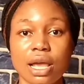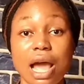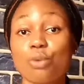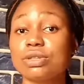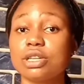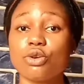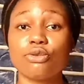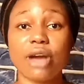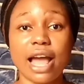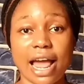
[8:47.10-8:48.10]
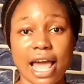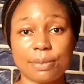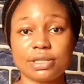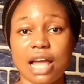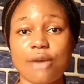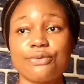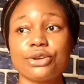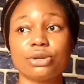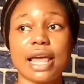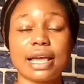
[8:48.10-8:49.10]
I won't say overhyped. I
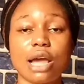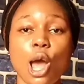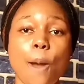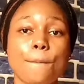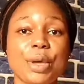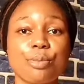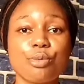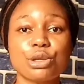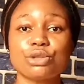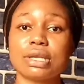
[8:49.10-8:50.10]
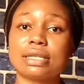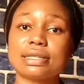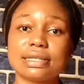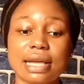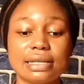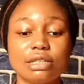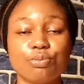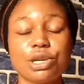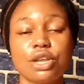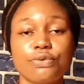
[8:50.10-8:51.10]
feel like people misunderstand the
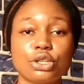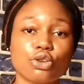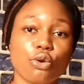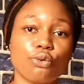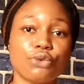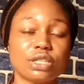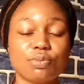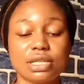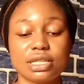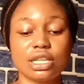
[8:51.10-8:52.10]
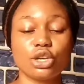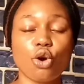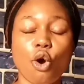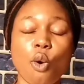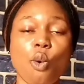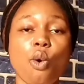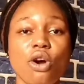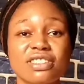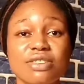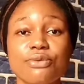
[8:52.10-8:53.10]
benefit of vitamin C or
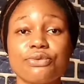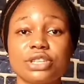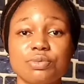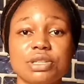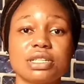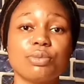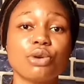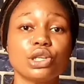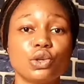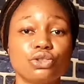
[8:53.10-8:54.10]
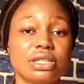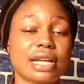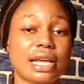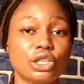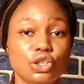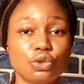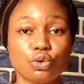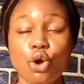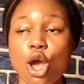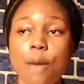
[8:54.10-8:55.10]
what vitamin C body lotions can
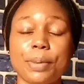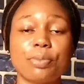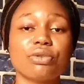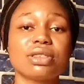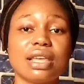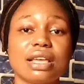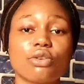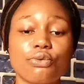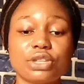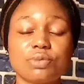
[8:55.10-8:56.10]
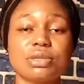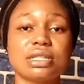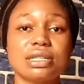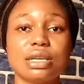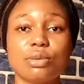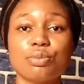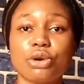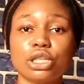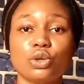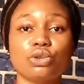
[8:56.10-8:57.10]
do. People think vitamin C
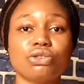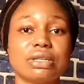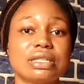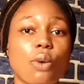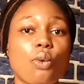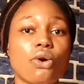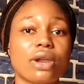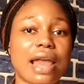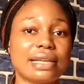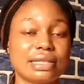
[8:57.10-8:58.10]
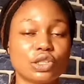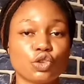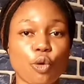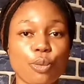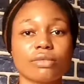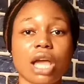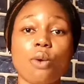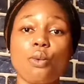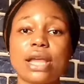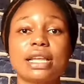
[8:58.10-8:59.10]
body lotions will lighten up.
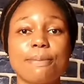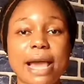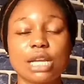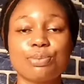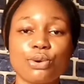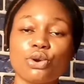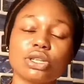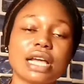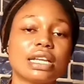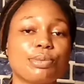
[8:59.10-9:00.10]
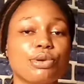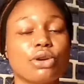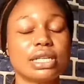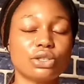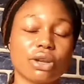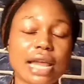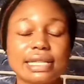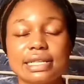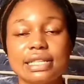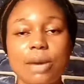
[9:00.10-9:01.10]
And when they buy the product and the product did not
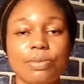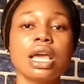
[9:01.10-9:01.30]
lighten them,